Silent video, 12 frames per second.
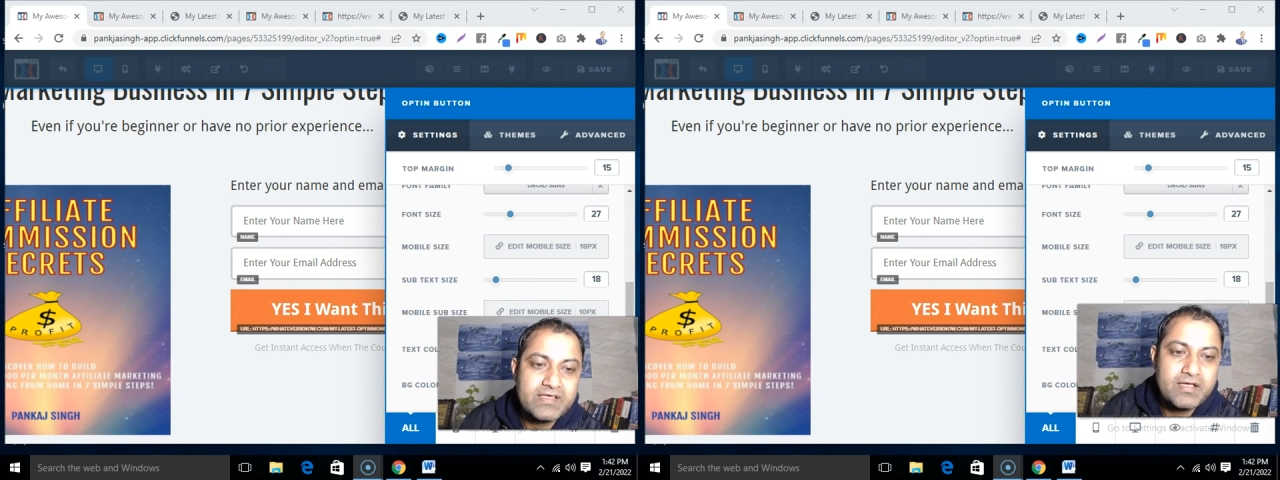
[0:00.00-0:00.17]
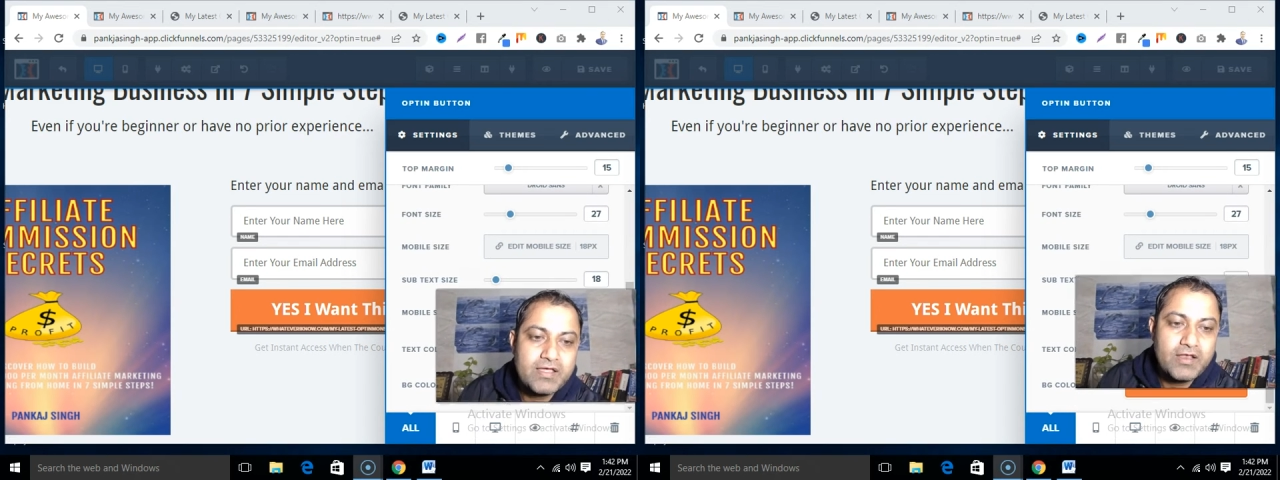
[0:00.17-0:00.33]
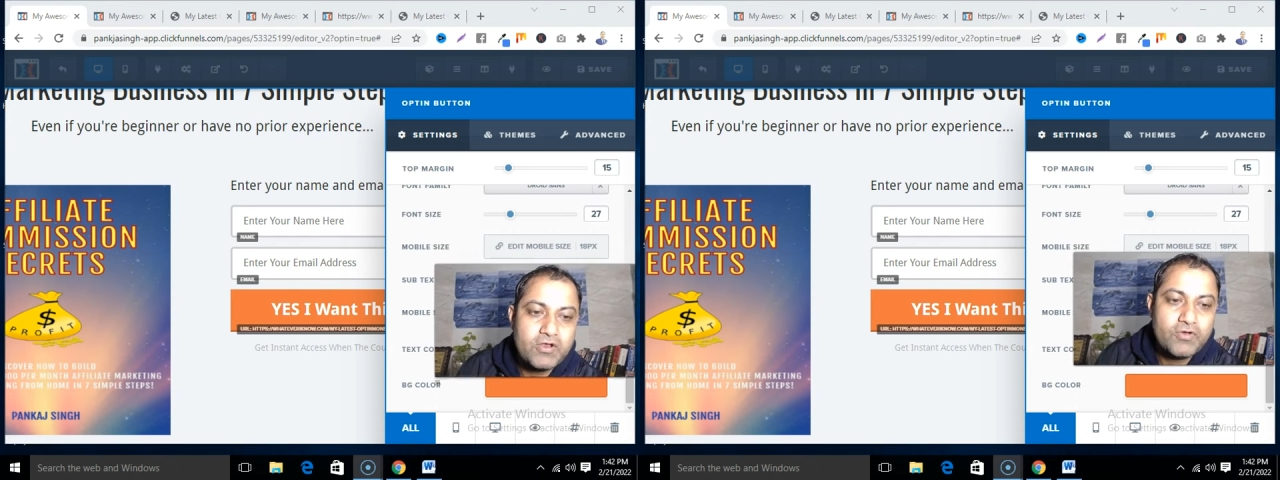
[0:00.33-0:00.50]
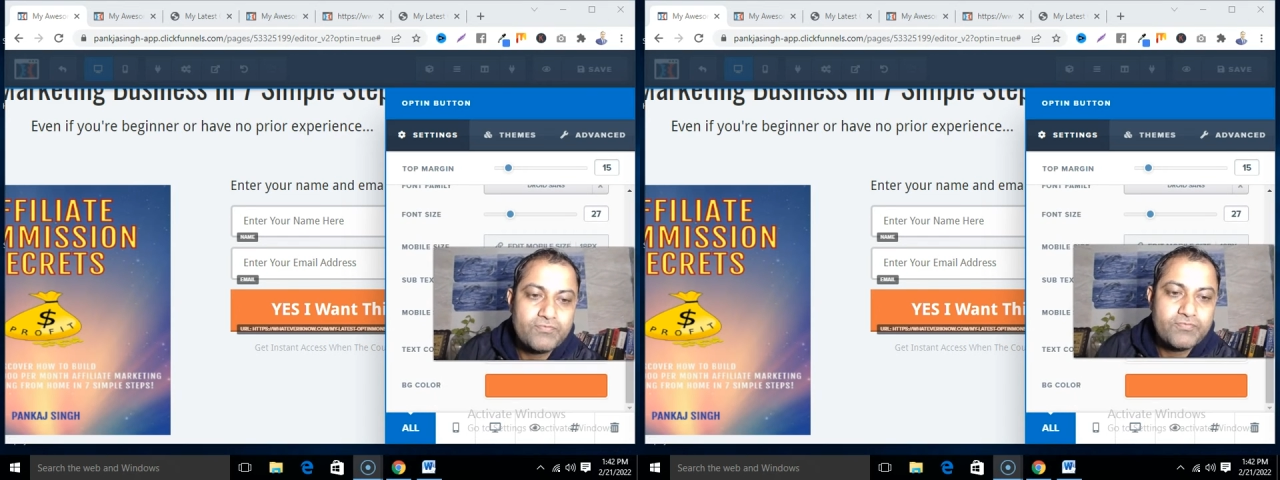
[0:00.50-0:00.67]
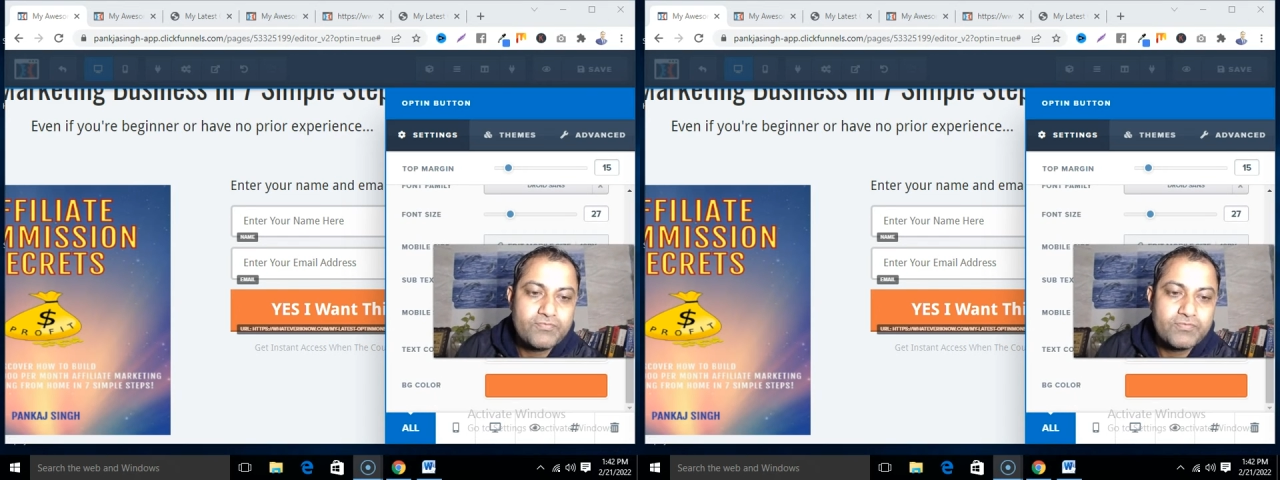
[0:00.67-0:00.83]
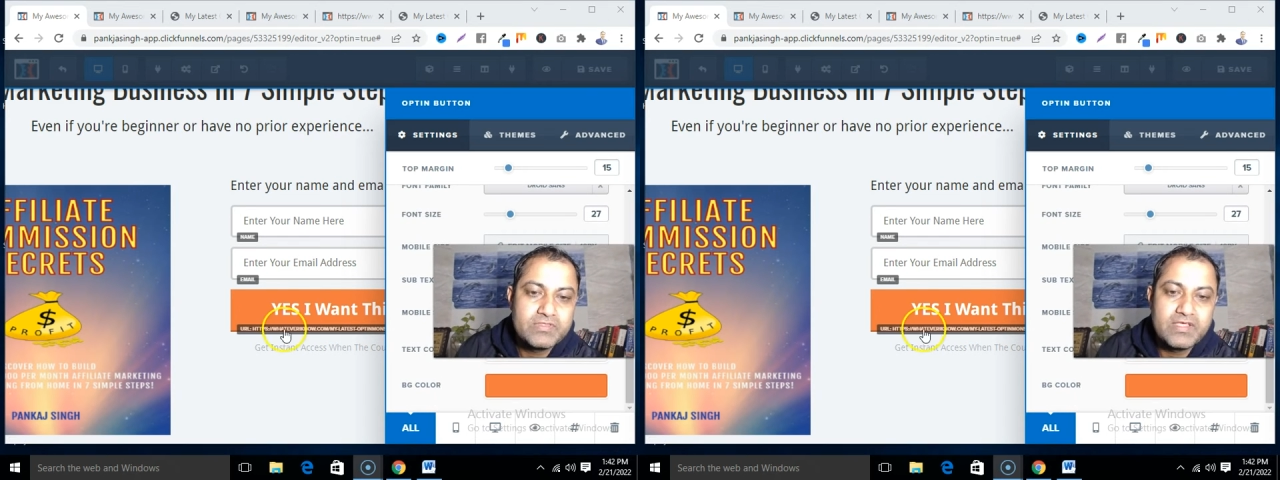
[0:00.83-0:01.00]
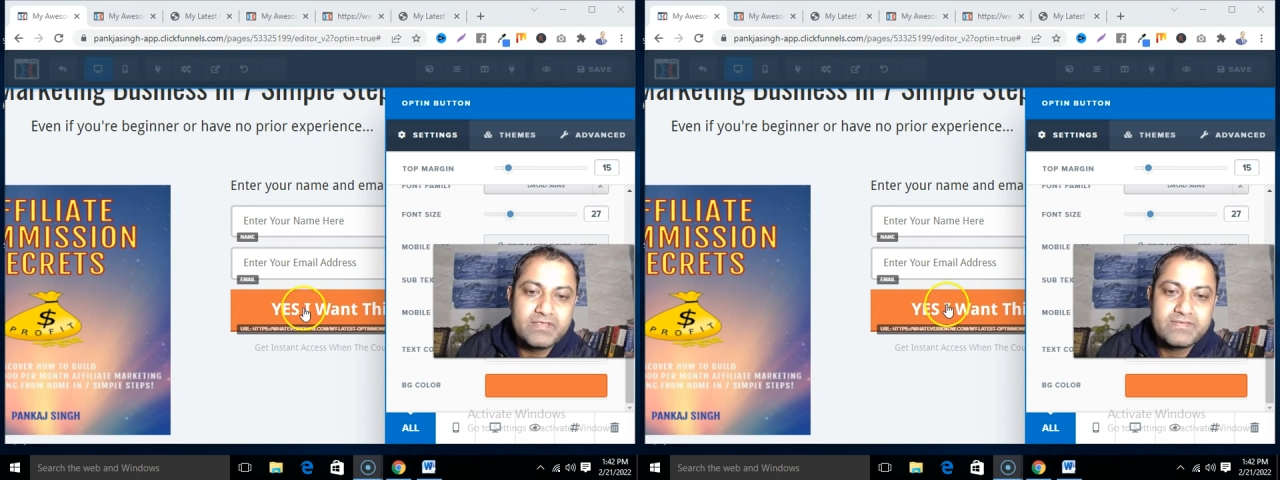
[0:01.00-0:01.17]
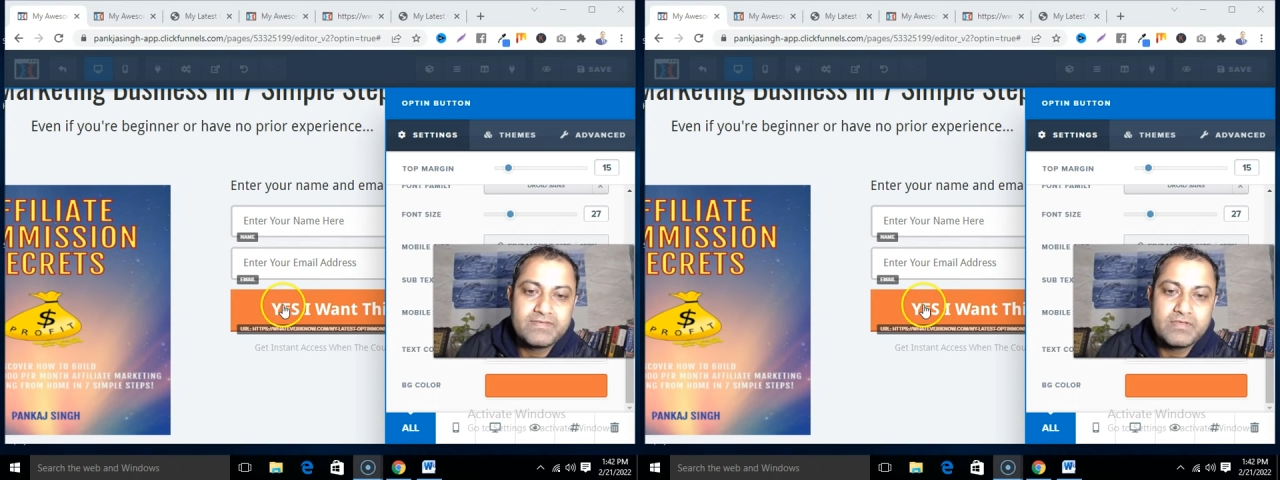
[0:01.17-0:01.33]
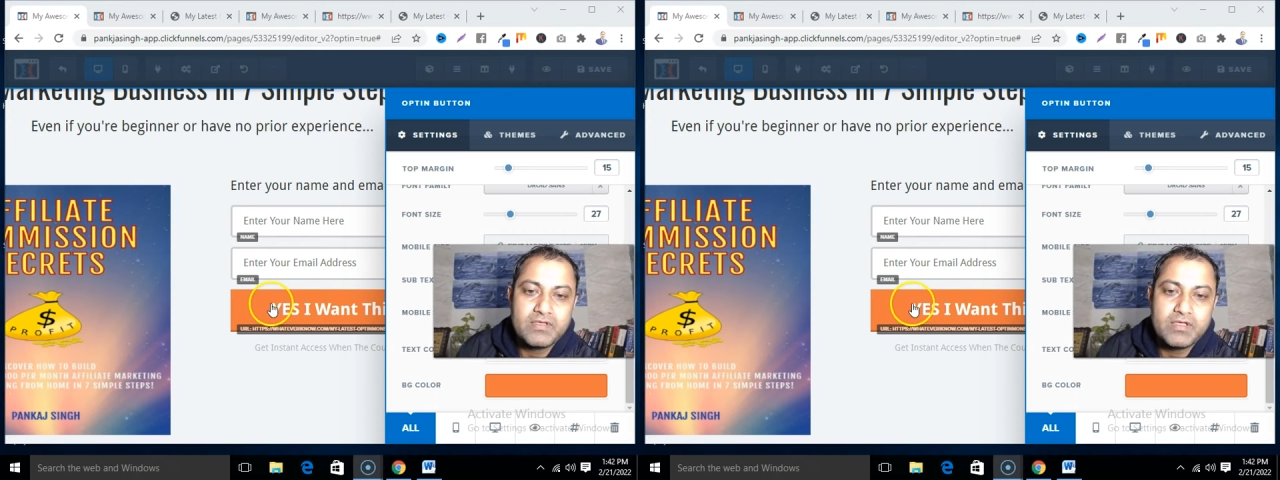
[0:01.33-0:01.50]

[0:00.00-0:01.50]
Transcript: color of this